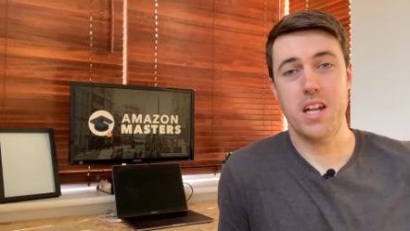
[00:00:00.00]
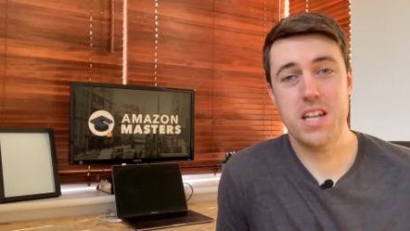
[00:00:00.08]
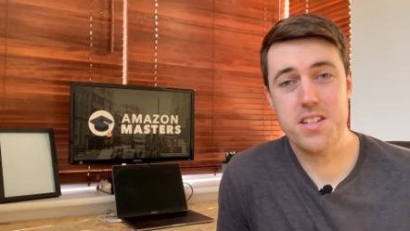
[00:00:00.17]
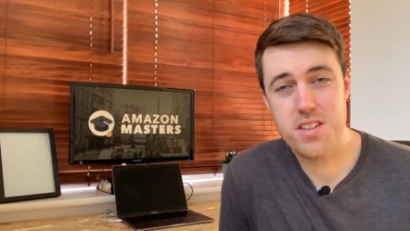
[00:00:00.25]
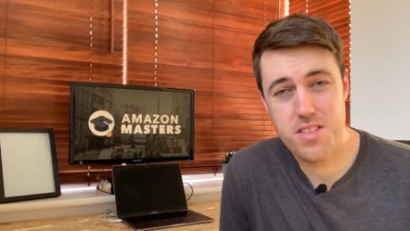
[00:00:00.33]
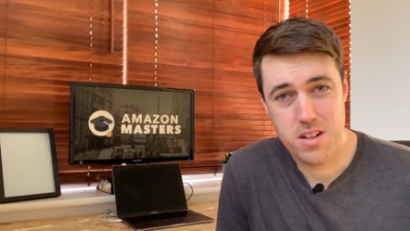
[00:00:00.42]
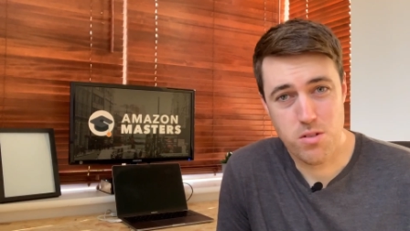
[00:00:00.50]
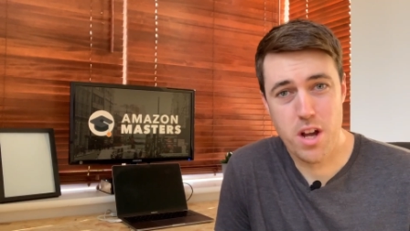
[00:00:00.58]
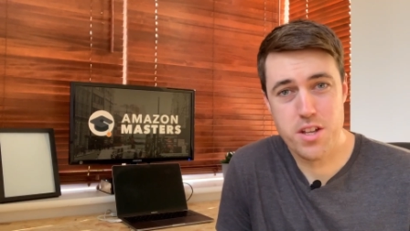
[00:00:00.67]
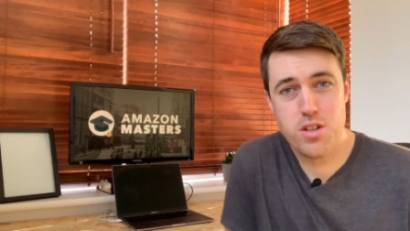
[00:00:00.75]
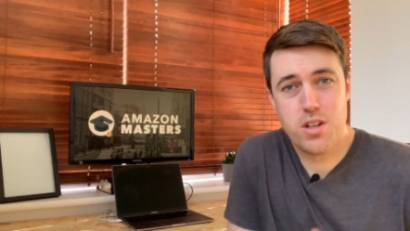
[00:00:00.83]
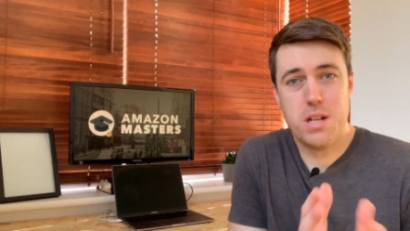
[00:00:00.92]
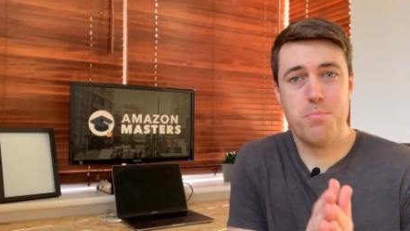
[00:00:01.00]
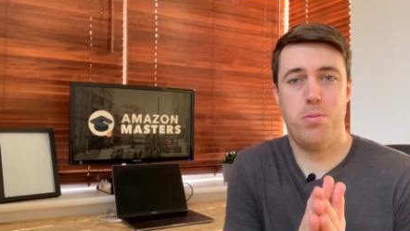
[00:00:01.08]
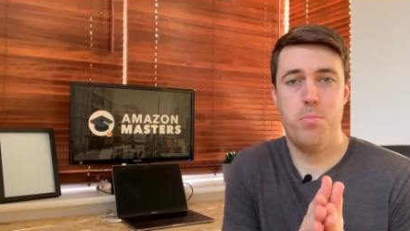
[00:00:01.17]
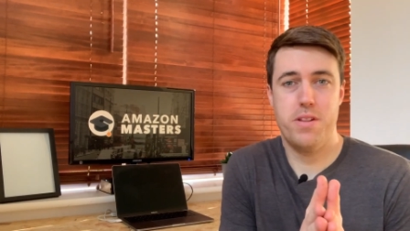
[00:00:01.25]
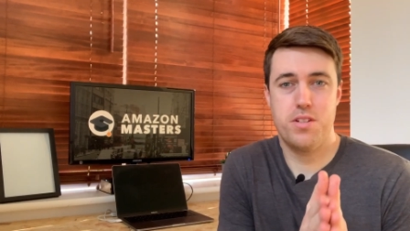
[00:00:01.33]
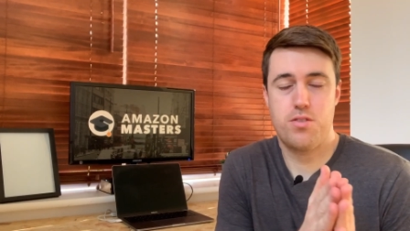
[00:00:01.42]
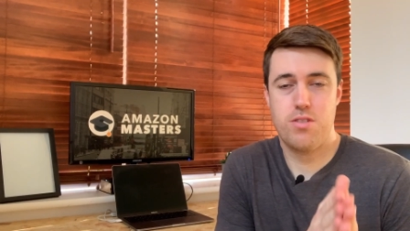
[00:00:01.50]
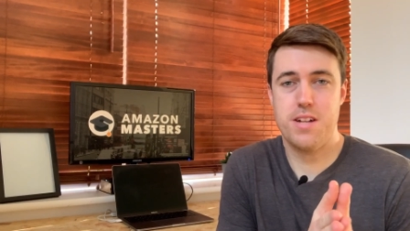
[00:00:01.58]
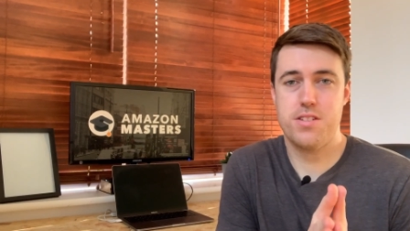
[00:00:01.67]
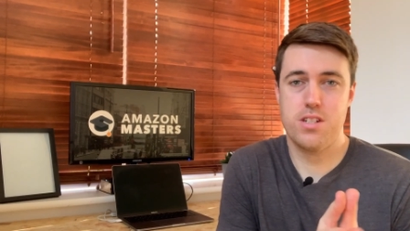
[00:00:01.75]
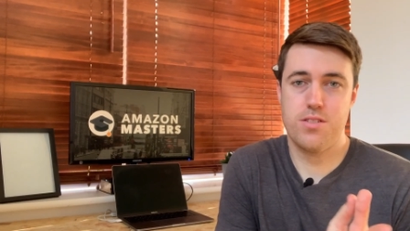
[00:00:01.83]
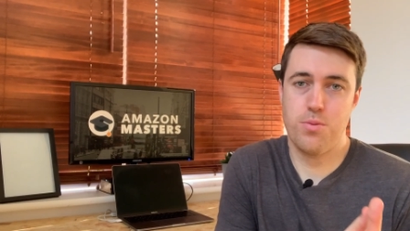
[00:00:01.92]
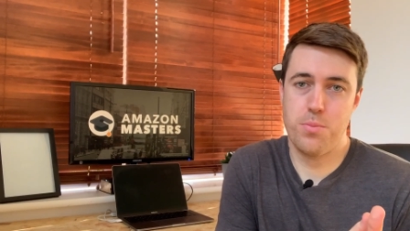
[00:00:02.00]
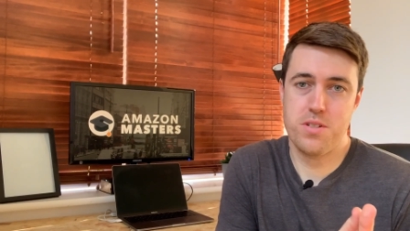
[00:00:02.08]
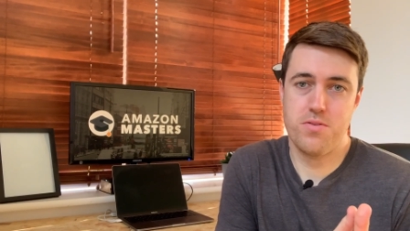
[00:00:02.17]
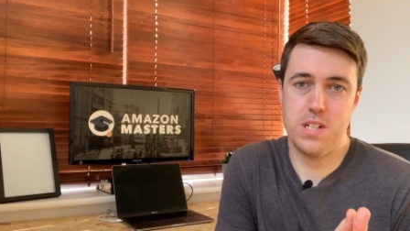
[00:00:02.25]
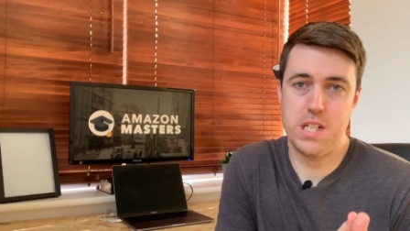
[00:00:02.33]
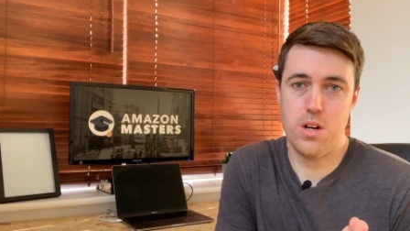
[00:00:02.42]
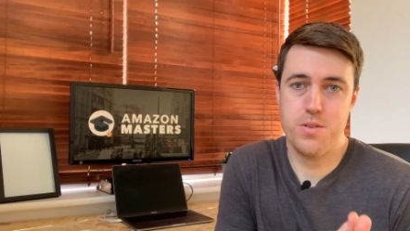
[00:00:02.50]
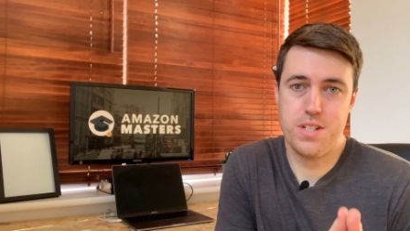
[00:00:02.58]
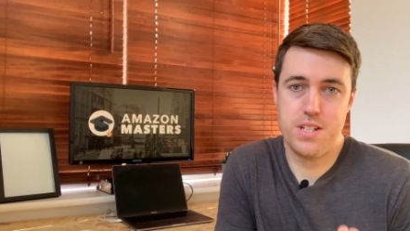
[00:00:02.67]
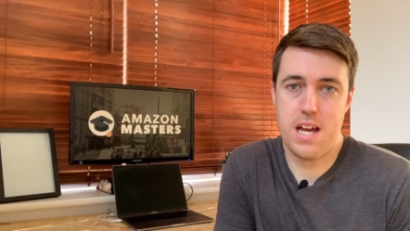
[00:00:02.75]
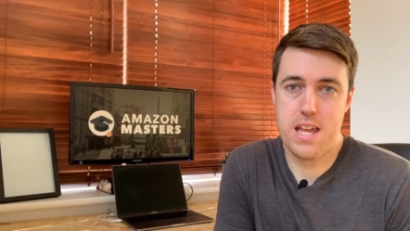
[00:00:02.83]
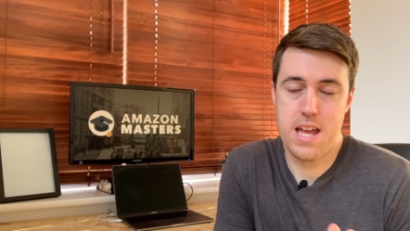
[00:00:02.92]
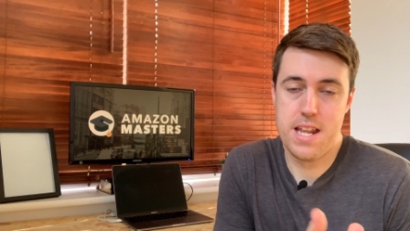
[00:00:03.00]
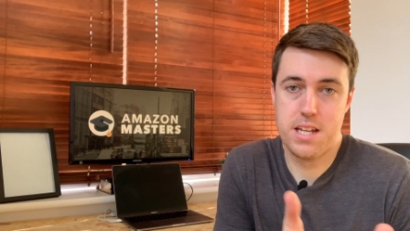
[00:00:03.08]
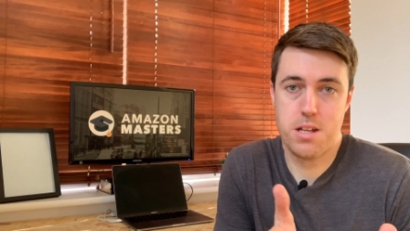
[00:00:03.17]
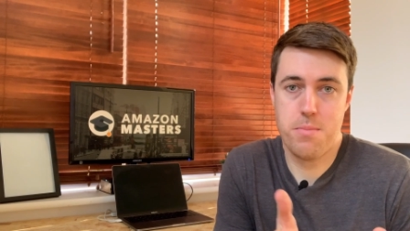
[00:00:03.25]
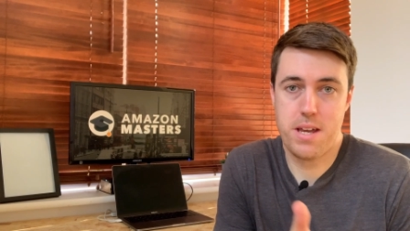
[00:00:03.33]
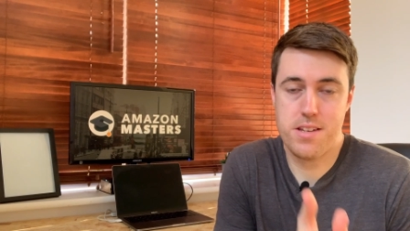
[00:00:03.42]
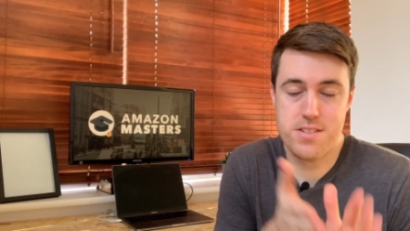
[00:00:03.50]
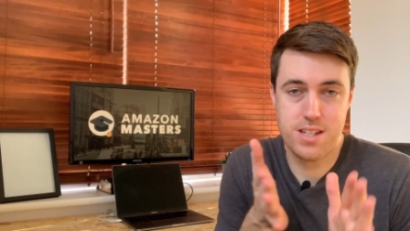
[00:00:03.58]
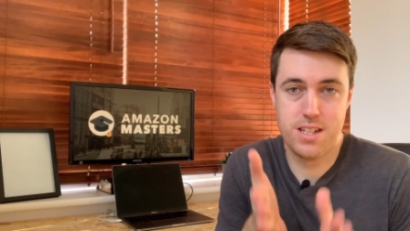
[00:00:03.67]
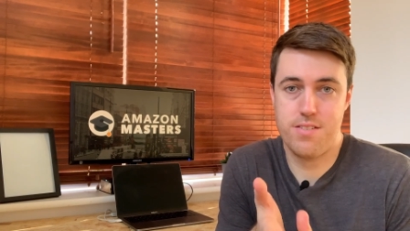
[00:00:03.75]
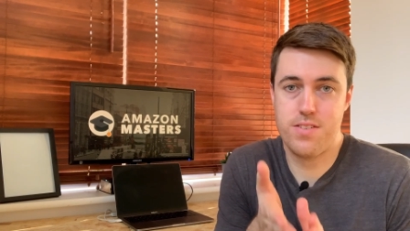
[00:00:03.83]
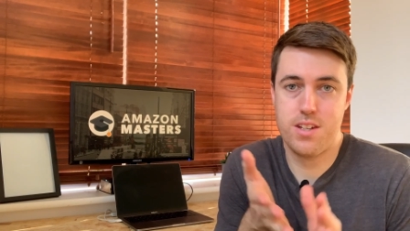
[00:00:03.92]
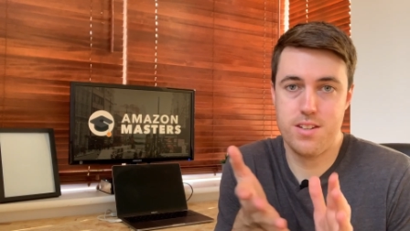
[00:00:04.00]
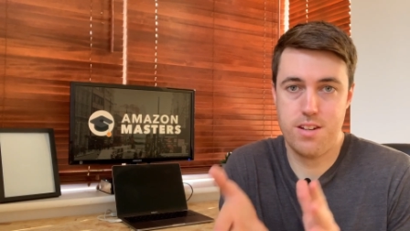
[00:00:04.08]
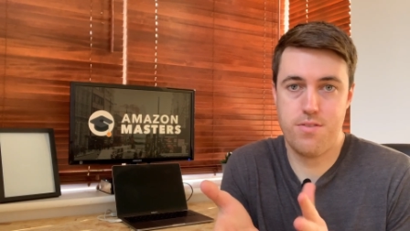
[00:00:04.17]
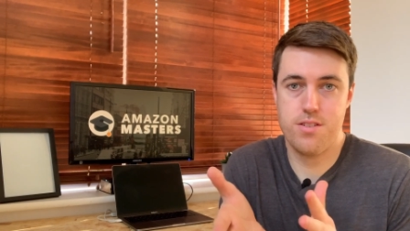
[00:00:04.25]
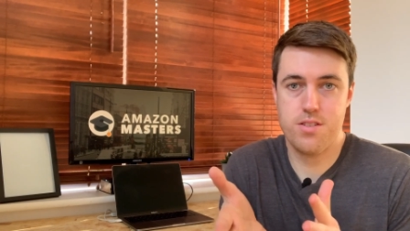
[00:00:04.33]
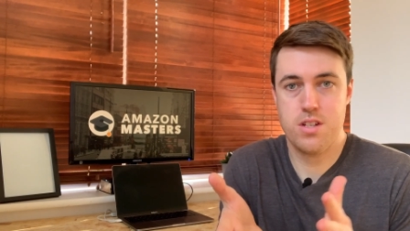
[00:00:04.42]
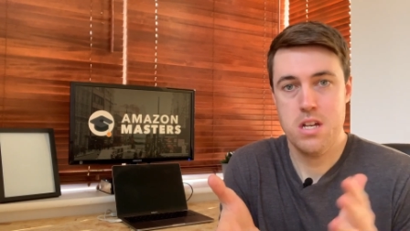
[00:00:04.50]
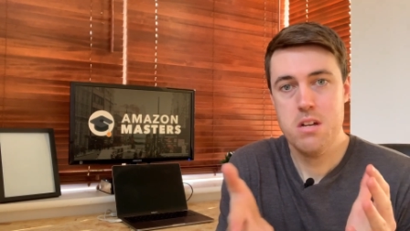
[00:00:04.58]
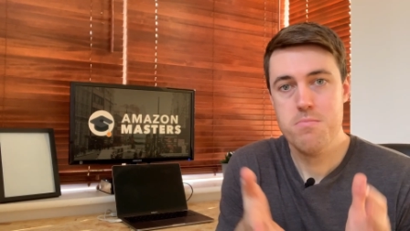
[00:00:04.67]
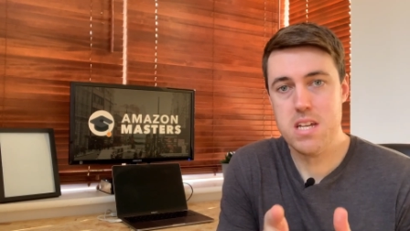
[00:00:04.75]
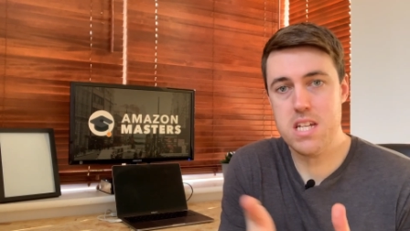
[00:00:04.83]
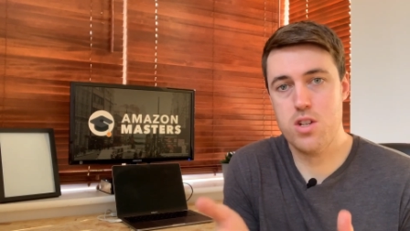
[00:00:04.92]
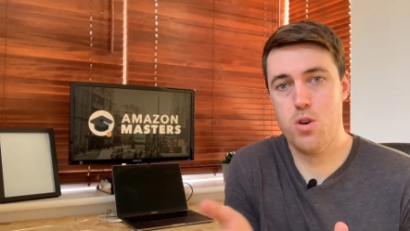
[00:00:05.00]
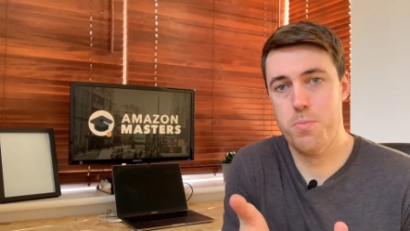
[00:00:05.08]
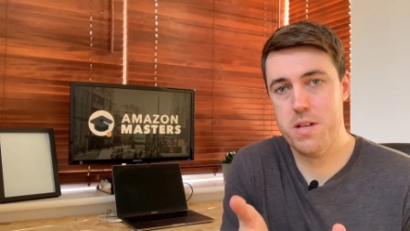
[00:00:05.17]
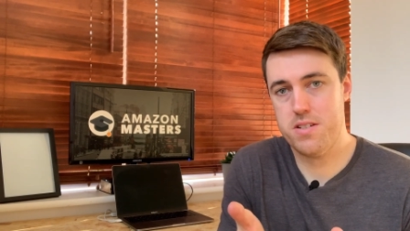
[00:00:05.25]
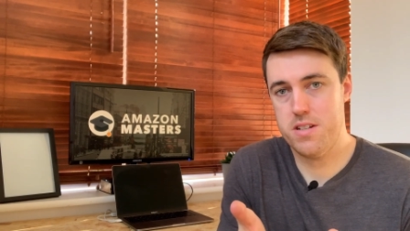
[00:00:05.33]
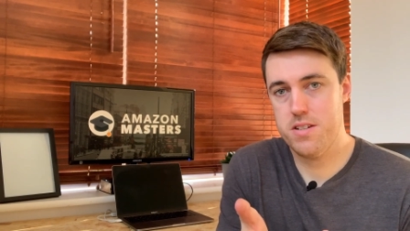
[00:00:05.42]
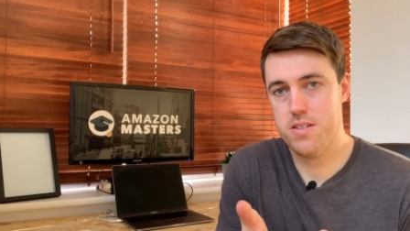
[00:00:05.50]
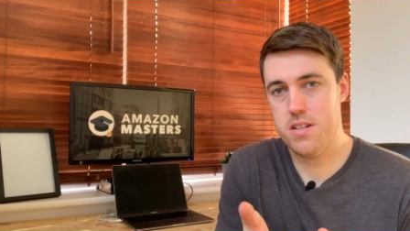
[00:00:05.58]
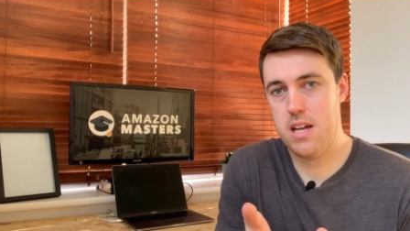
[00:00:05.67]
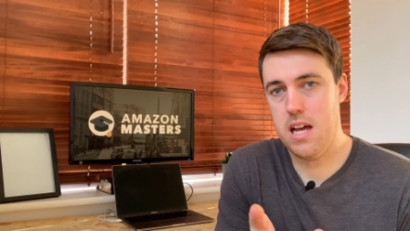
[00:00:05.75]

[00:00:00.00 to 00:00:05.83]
And here's the thing, right? You can implement the strategies from this video today and it can make a significant difference in your business.